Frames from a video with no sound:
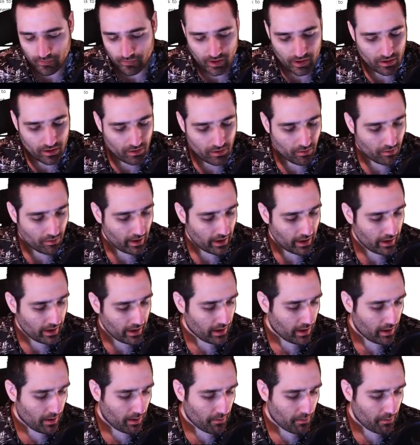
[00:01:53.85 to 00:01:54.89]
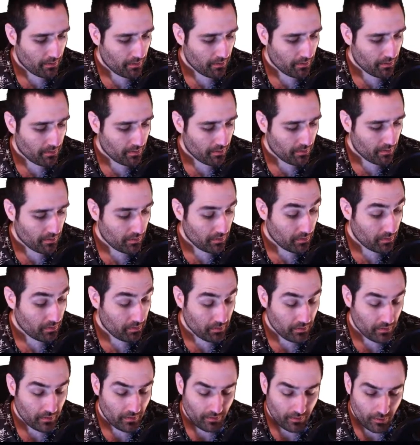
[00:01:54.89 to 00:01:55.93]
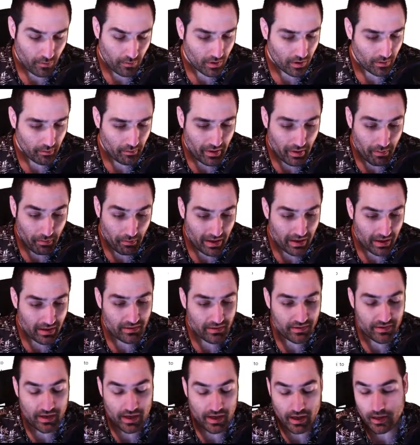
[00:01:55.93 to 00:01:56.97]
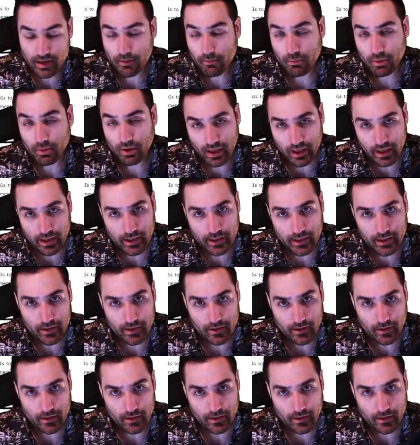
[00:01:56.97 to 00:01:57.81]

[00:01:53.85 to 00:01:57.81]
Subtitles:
if you want to be PCI compliant,